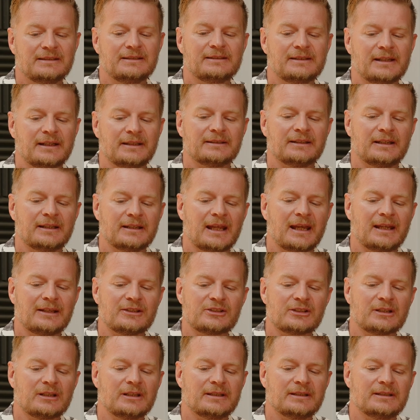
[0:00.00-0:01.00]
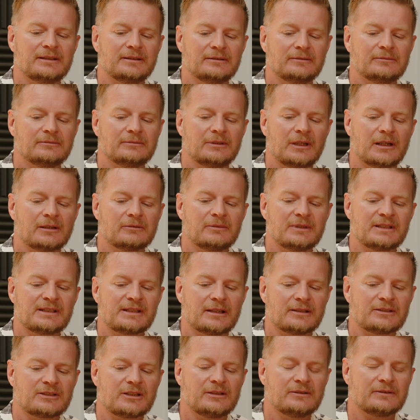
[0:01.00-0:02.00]
than done. And actually, like, we're
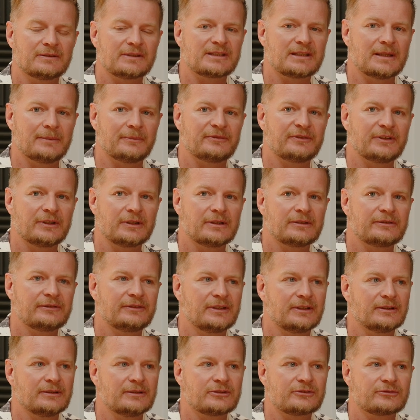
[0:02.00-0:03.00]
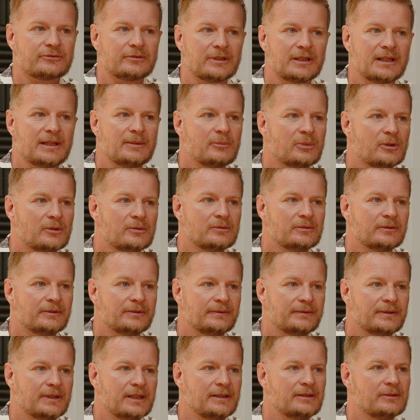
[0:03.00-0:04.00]
touching on something I think that's really
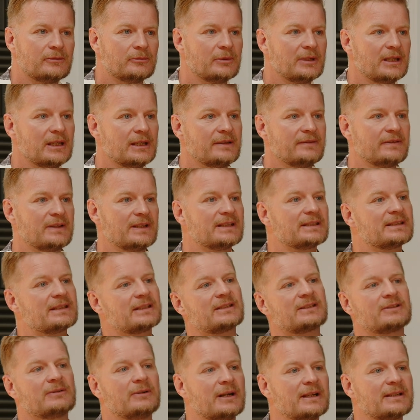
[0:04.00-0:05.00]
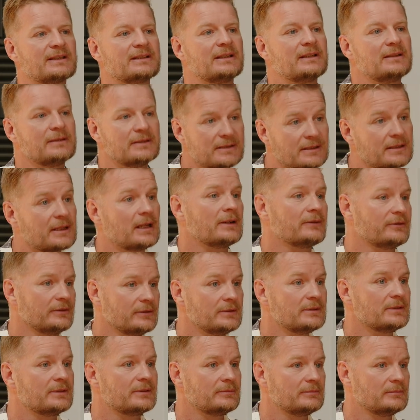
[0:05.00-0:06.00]
important, in that we live in a society that's
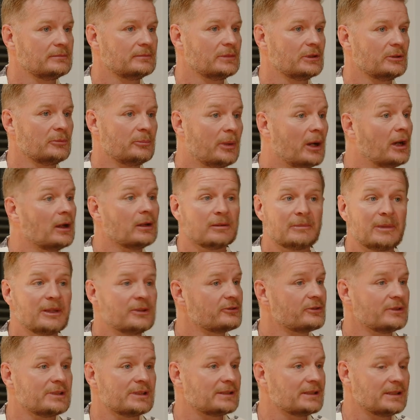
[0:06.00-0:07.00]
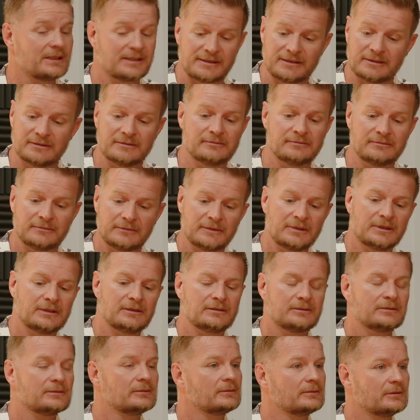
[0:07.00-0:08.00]
governed by a parliamentary system.
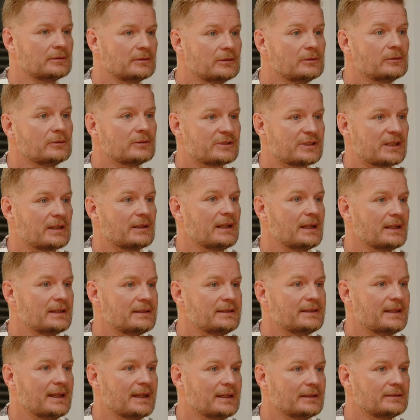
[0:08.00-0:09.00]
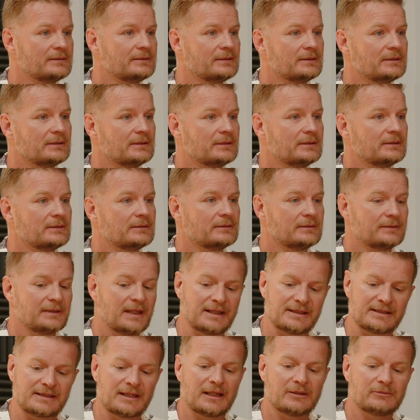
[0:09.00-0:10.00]
Laws are laid down.
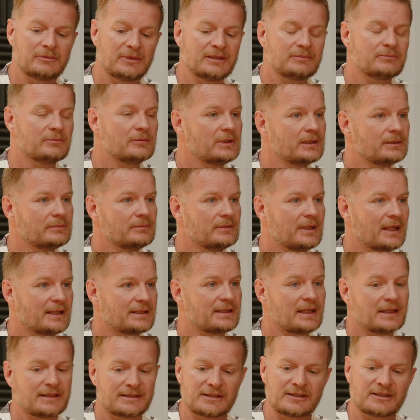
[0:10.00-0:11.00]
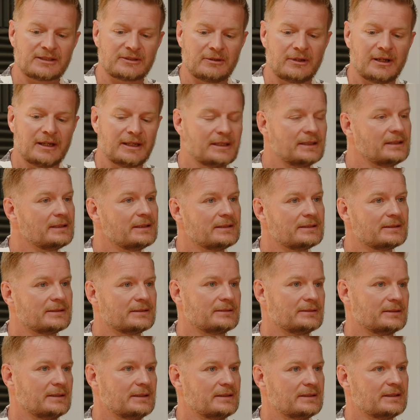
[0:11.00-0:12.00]
That's how that's how society
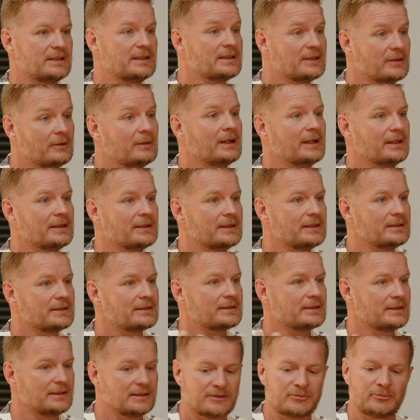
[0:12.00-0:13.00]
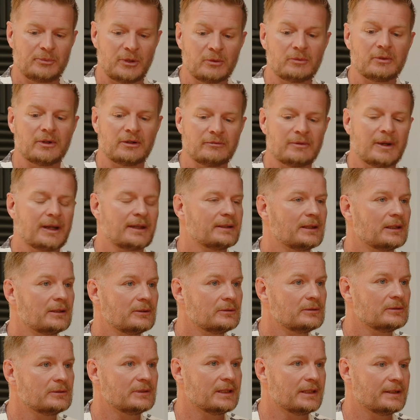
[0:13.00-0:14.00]
is designed. It's built around the
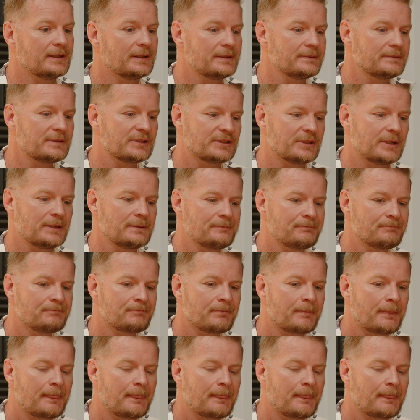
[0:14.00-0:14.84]
law, you know. So